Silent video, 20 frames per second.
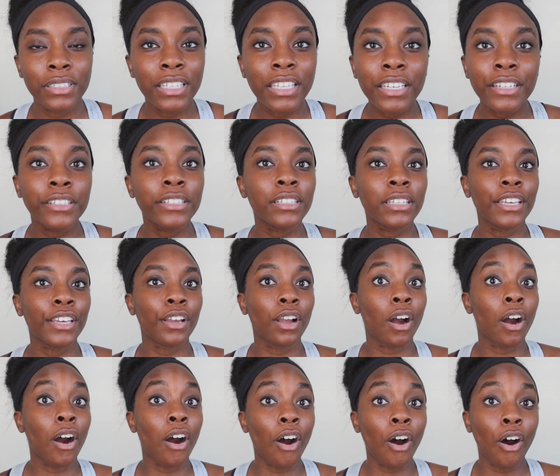
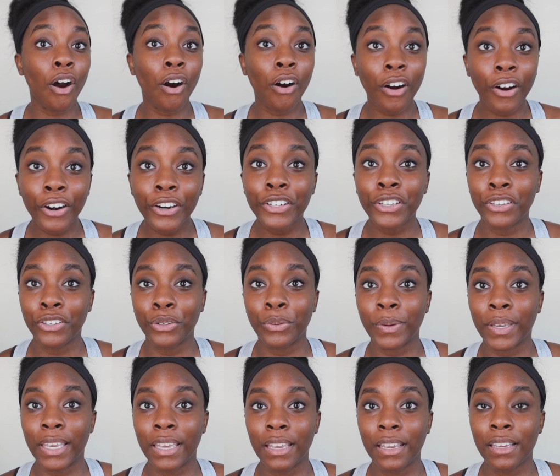literally
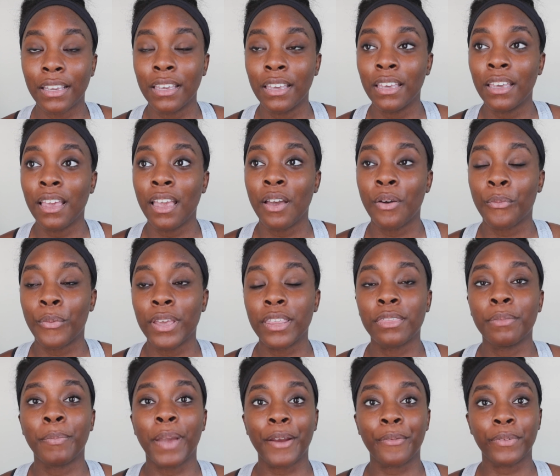arguing
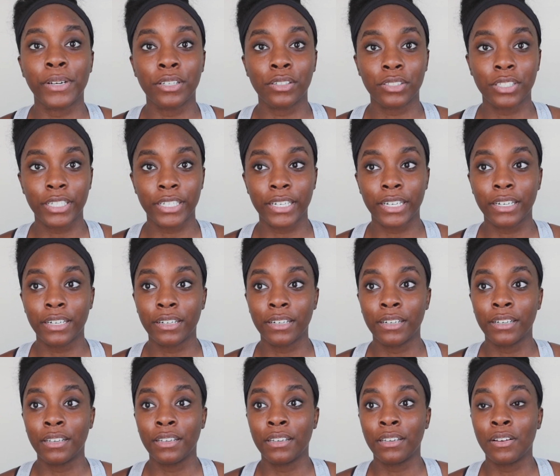with my realtor
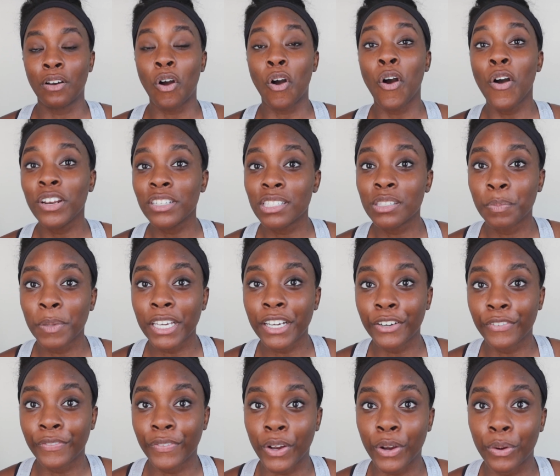on
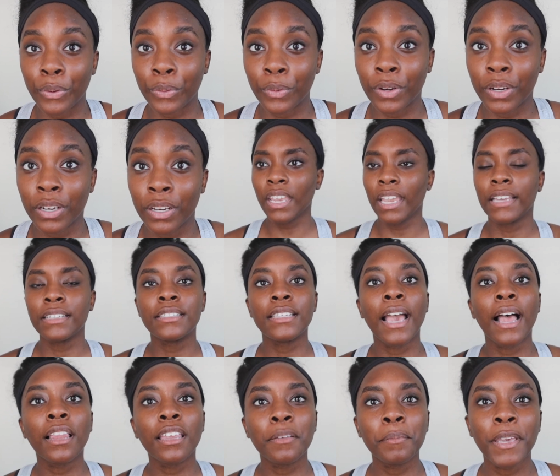speakerphone and
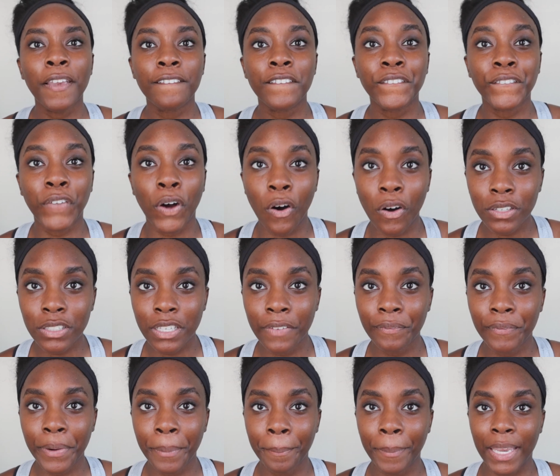telling me false
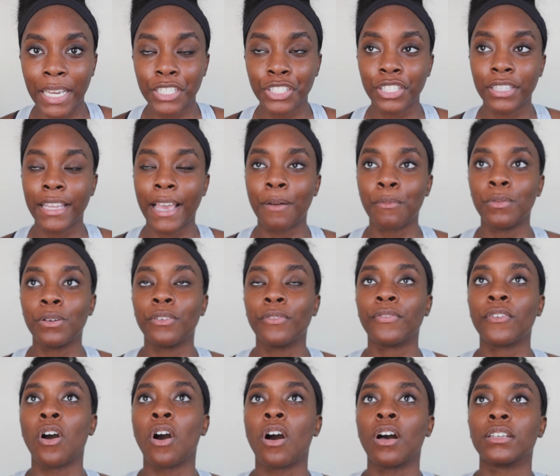information that would
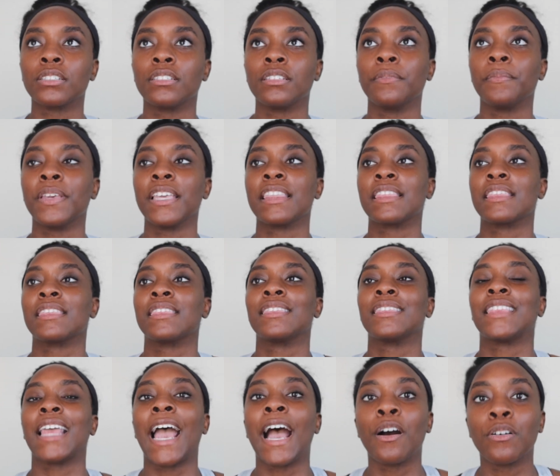have costed me
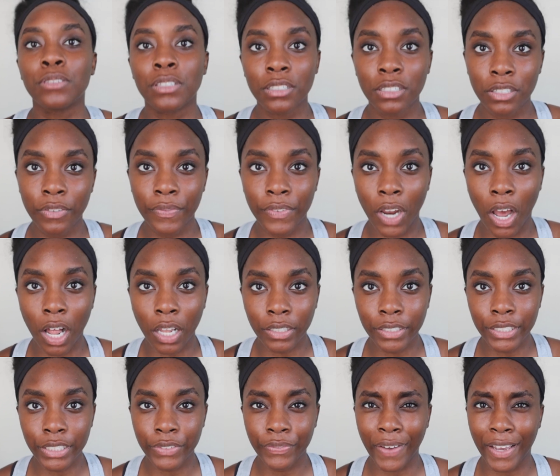thousands of
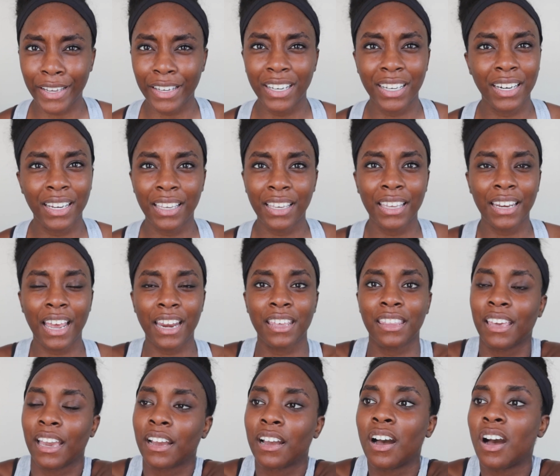dollars if I couldn't get out
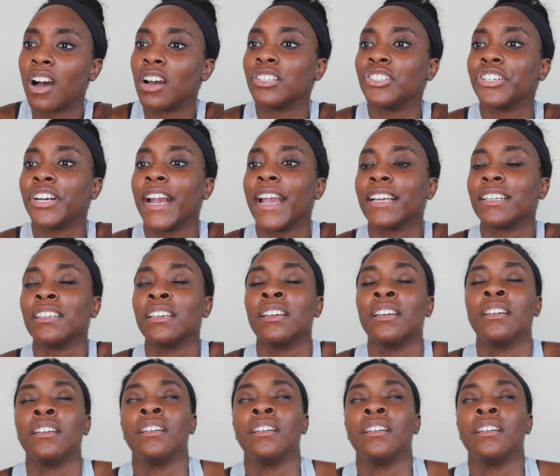of that contract,